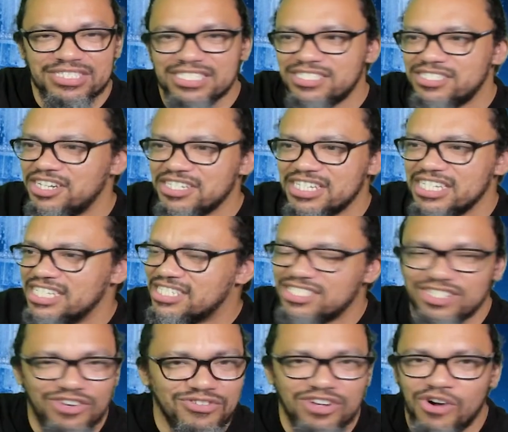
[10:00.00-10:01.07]
the circuits,
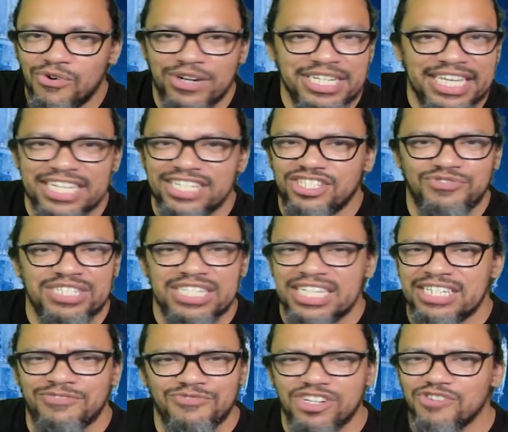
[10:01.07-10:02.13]
no going in, doing
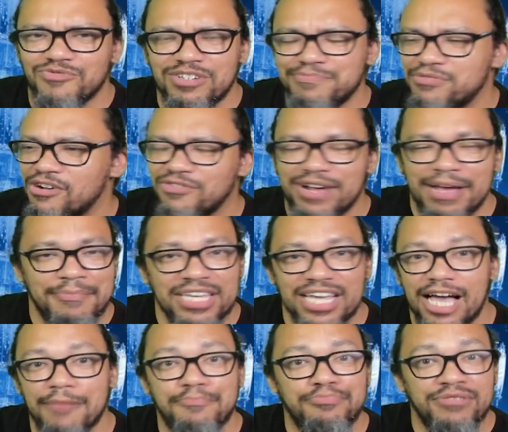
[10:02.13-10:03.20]
any real reprogramming.
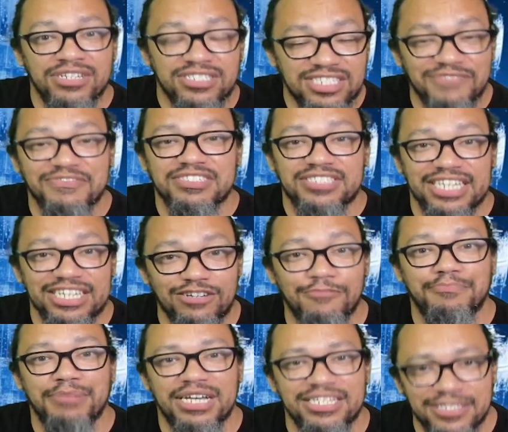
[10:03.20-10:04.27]
A push of a single
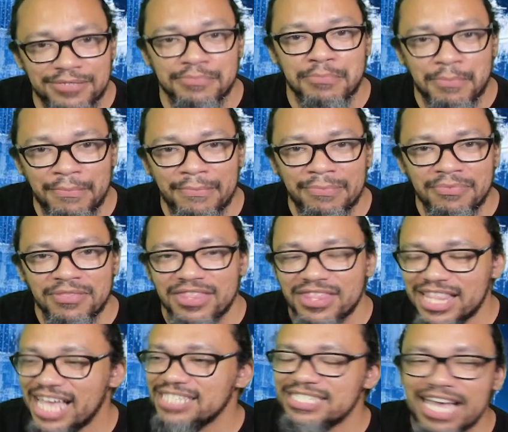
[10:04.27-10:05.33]
button.
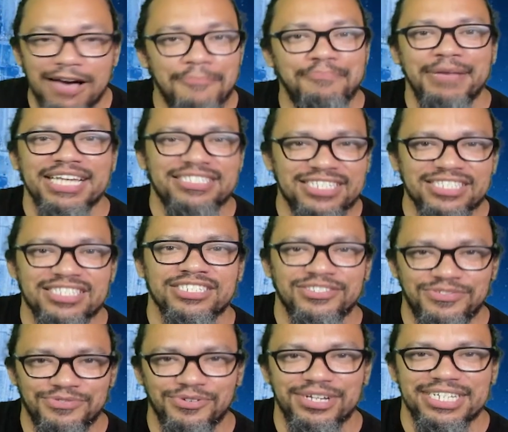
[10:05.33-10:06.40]
That's how basic this
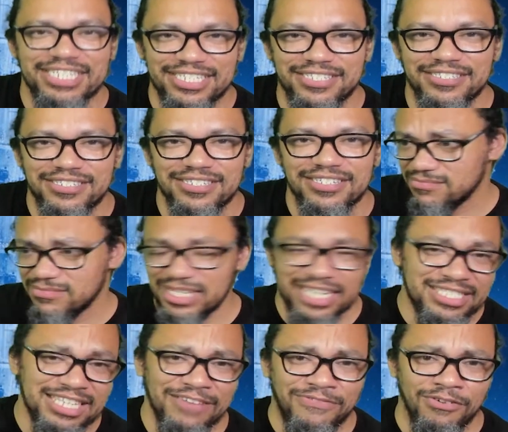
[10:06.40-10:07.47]
droid is.
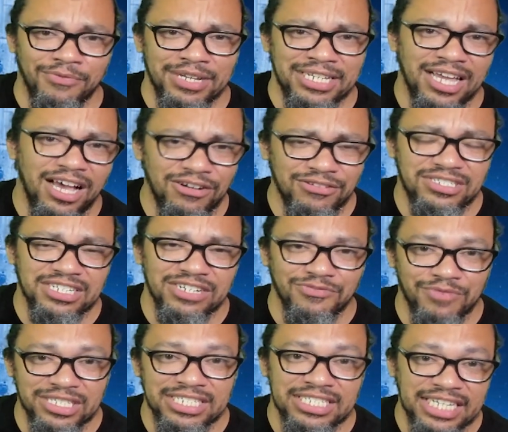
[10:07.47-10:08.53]
Except for when OSHA
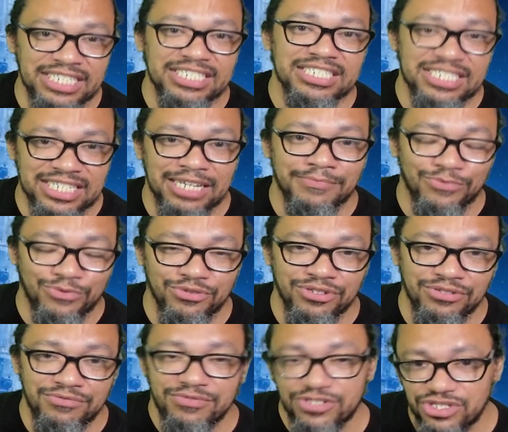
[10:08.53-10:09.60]
really needed it to come
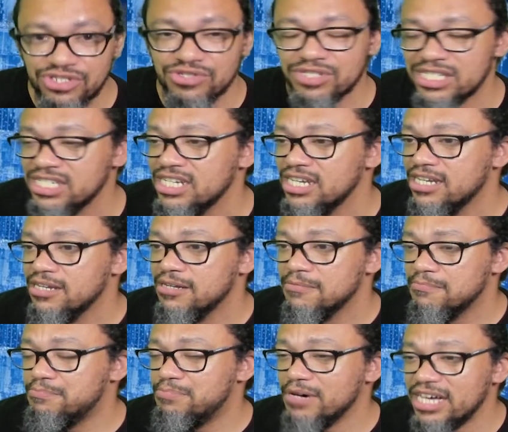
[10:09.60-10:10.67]
through, sure.
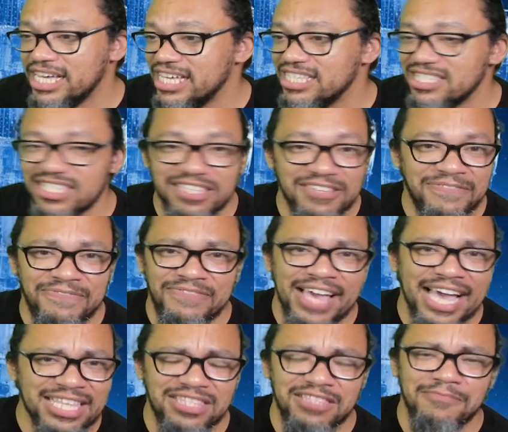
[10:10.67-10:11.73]
But the
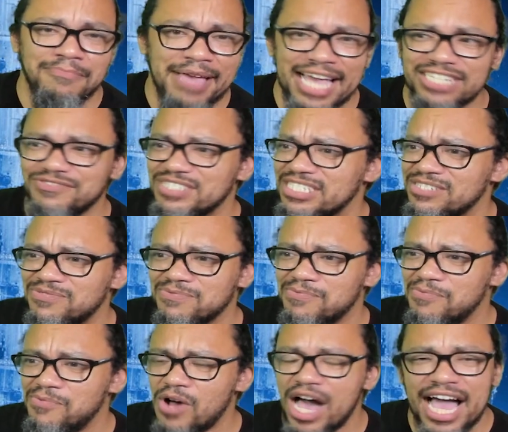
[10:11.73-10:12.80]
fact of the matter is,
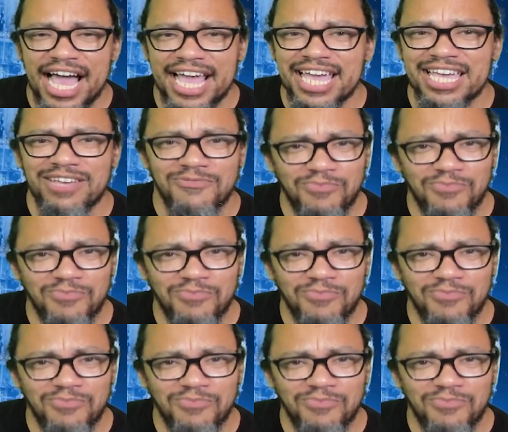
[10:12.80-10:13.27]
why